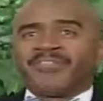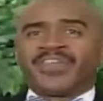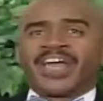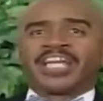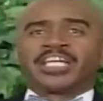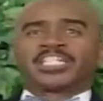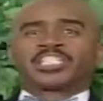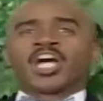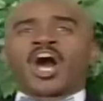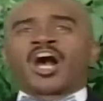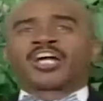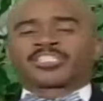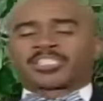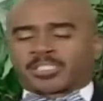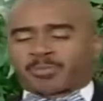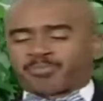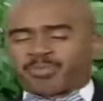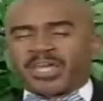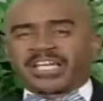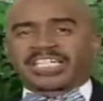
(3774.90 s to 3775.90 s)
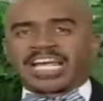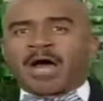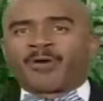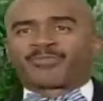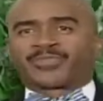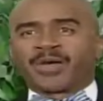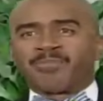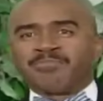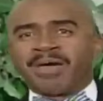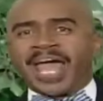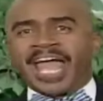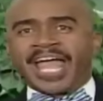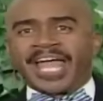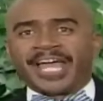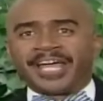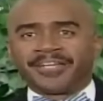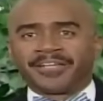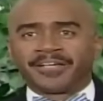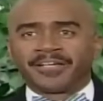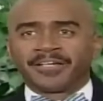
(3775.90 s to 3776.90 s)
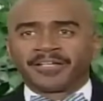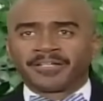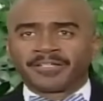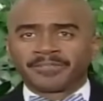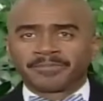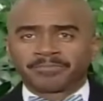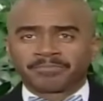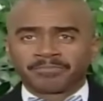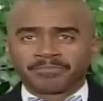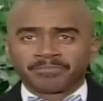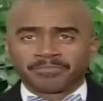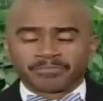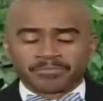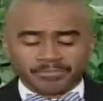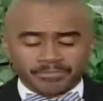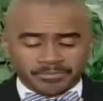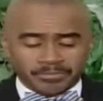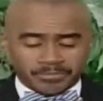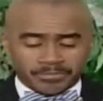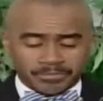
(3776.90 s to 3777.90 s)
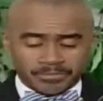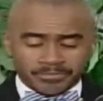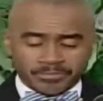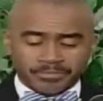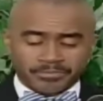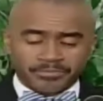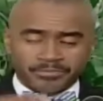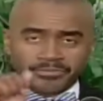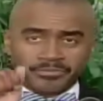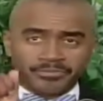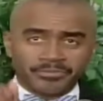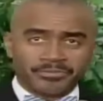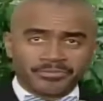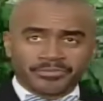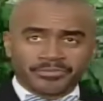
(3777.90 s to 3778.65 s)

and then God speak out the man. Out the man. That's it.